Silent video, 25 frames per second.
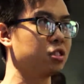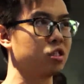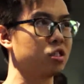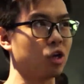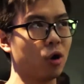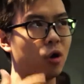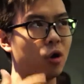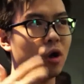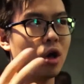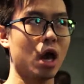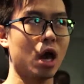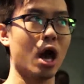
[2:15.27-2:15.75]

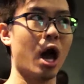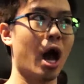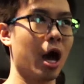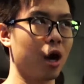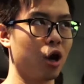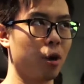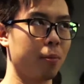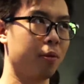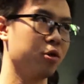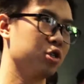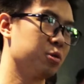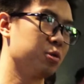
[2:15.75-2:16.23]
so I
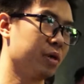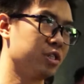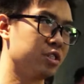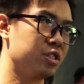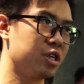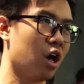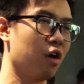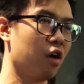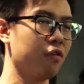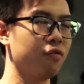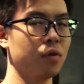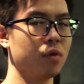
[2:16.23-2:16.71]
got to push
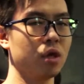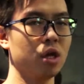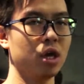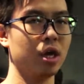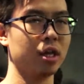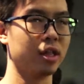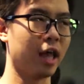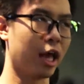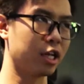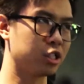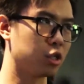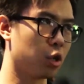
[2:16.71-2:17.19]
myself.
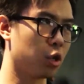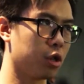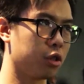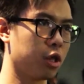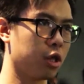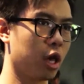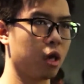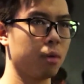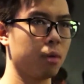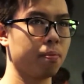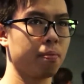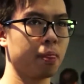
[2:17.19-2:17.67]
That sort of
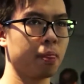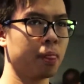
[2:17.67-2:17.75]
thing.